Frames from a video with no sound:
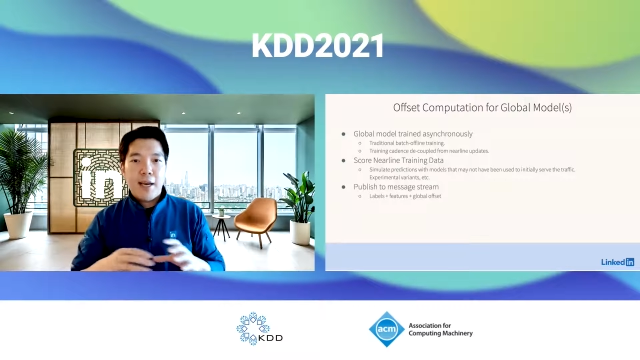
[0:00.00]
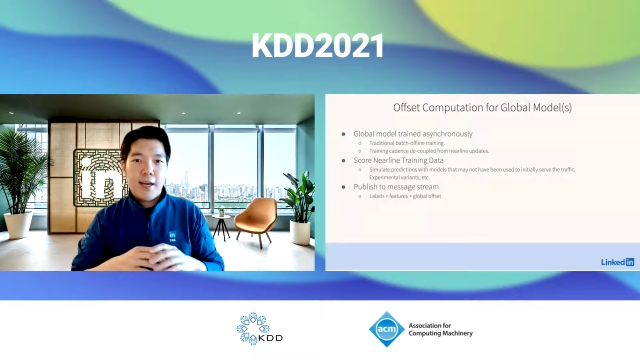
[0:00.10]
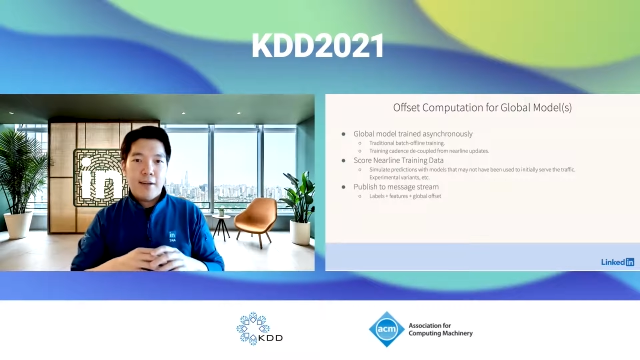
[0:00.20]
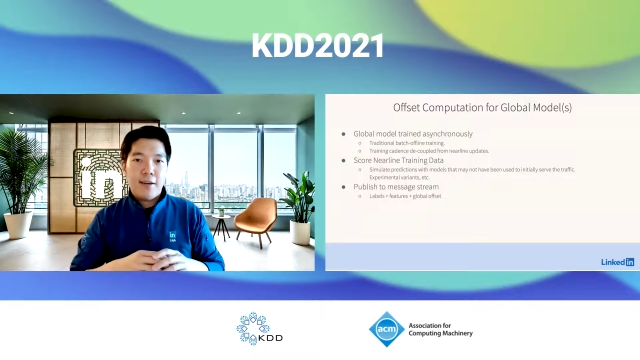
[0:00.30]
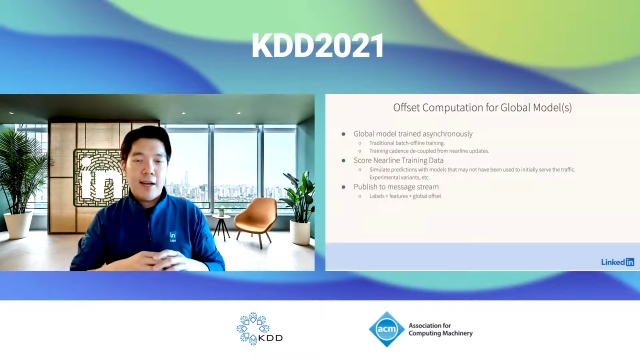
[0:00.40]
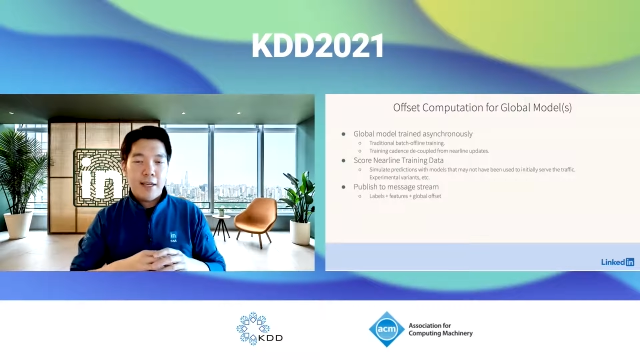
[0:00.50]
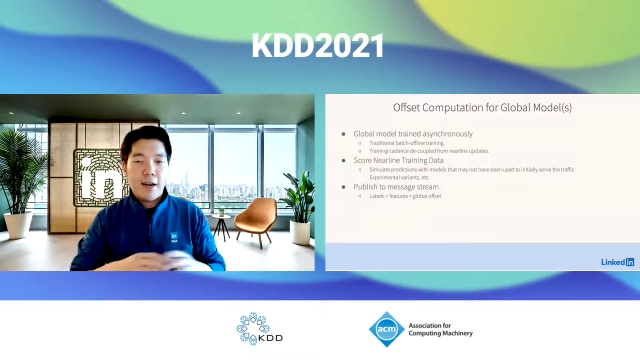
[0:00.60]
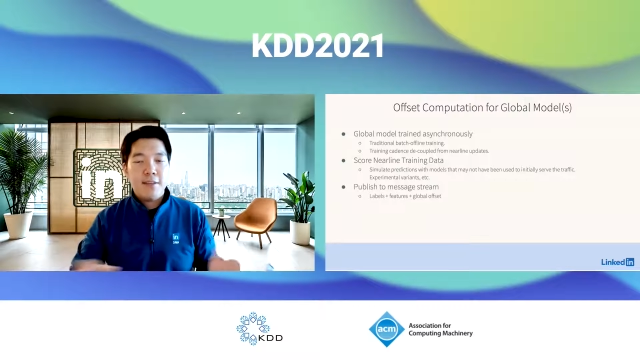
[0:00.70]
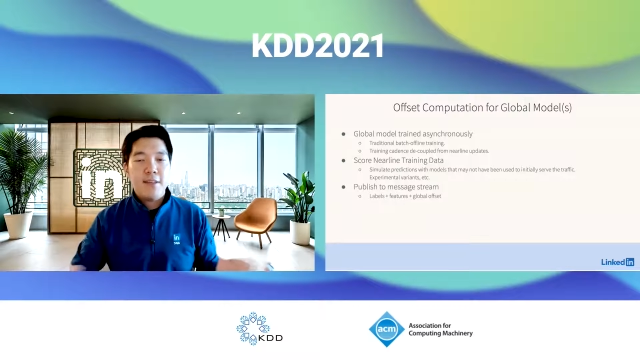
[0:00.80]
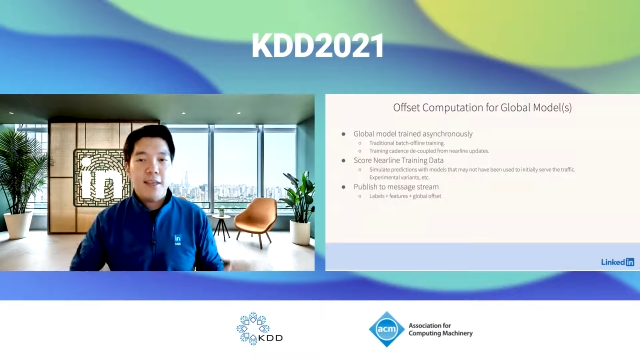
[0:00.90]
and
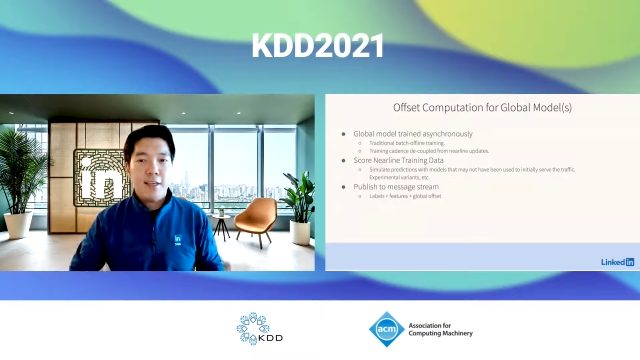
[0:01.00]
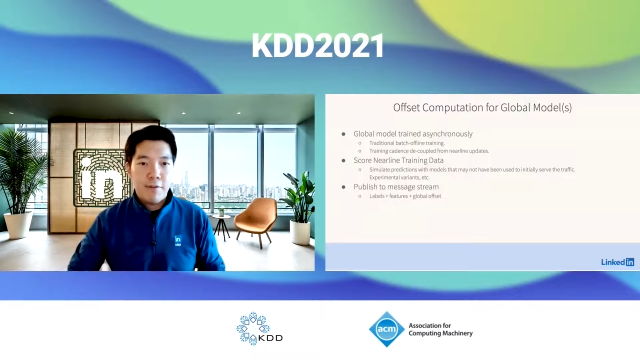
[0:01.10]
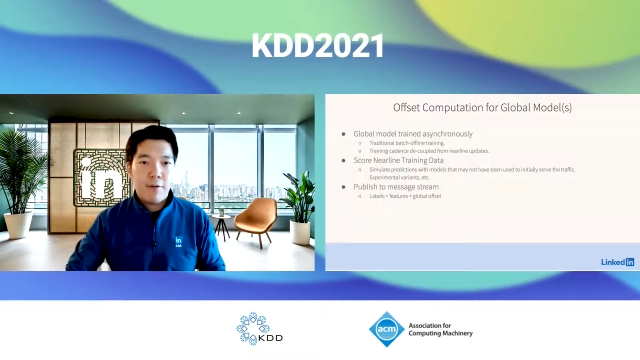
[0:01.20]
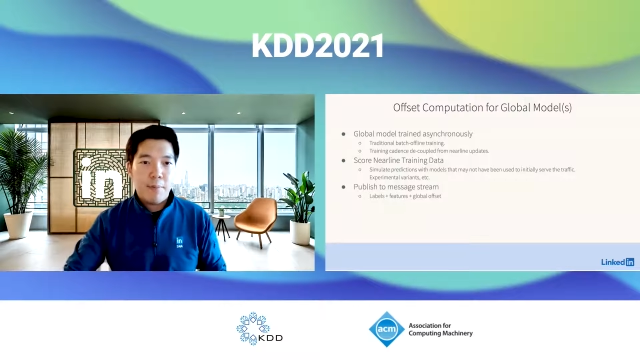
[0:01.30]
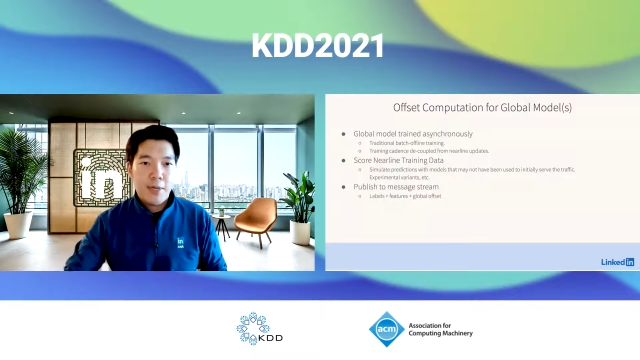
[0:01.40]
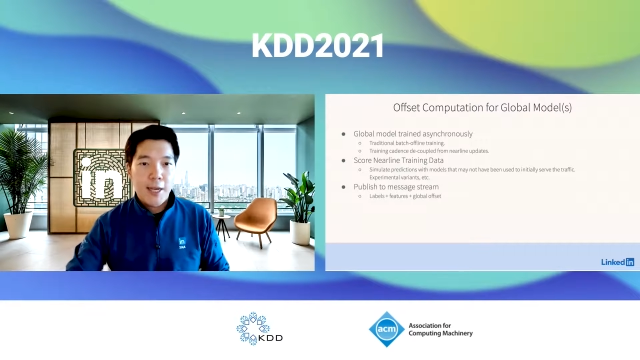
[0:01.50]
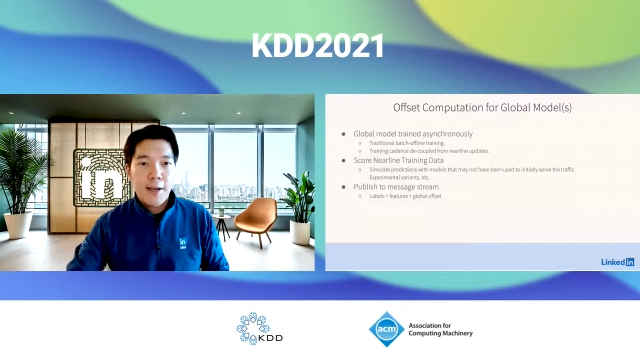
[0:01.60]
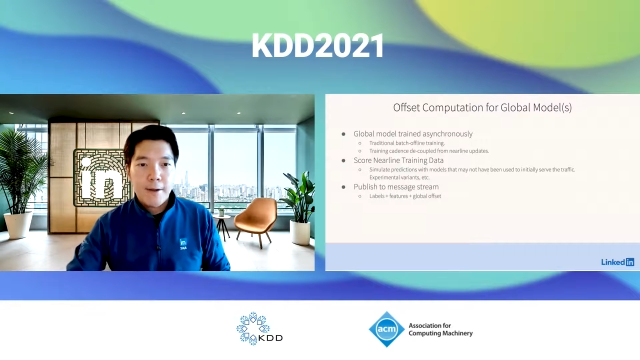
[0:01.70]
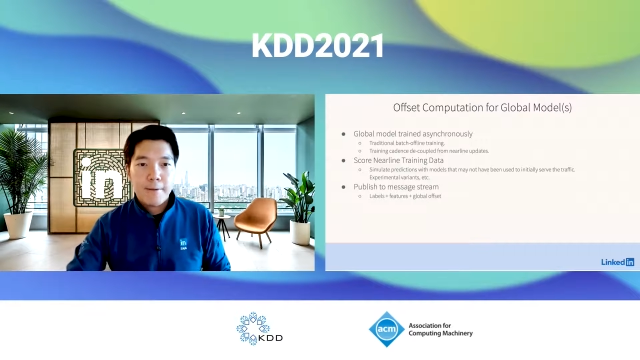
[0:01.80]
guaranteeing uniformity.